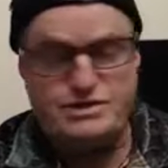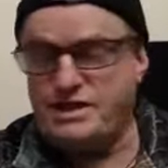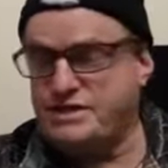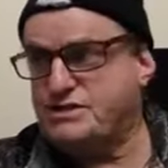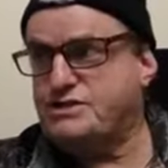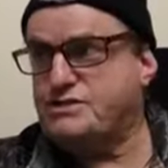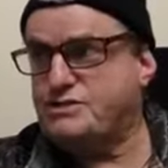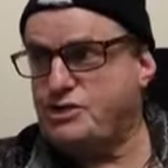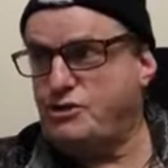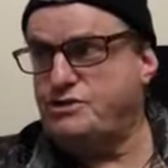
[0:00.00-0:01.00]
Jesus
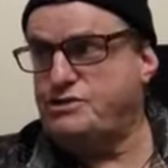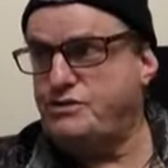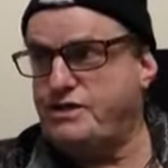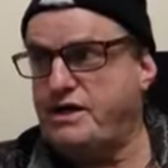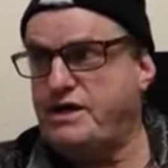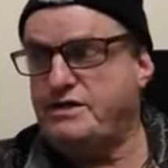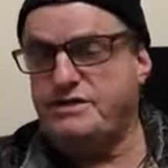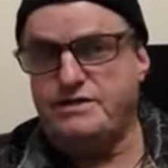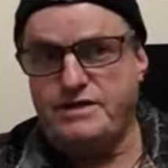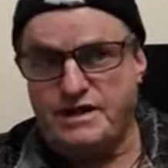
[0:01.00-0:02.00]
shows you there
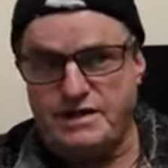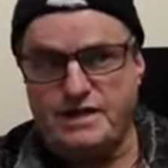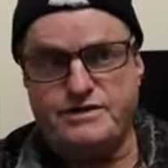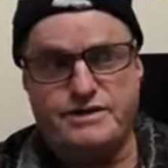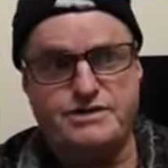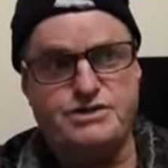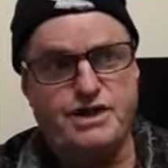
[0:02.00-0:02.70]
that nothing has